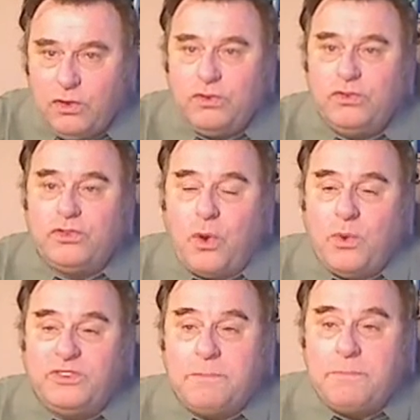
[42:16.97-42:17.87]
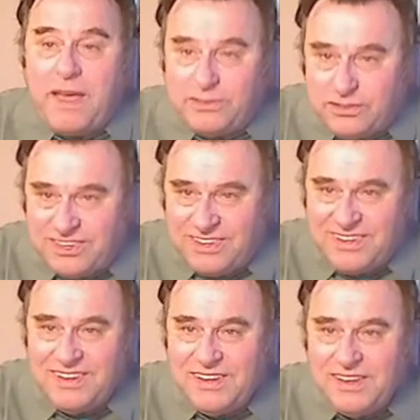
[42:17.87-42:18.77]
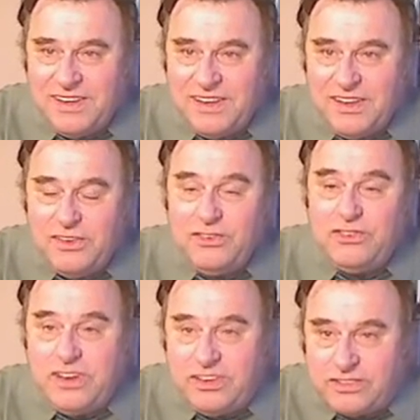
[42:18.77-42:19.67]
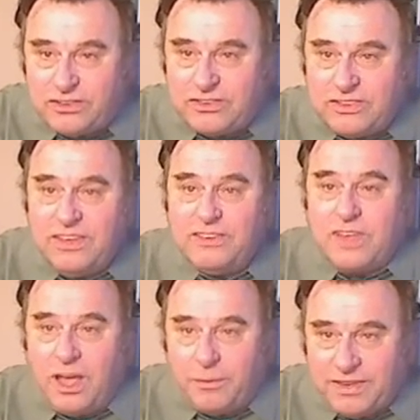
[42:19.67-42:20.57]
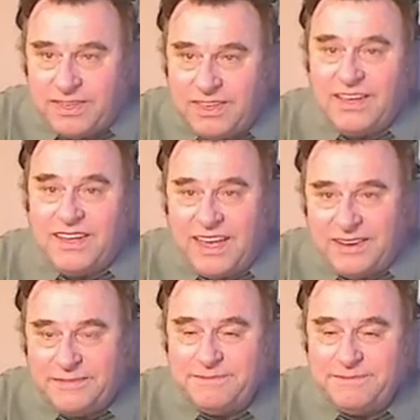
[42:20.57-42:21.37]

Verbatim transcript: so is the best. Jesus is coming again.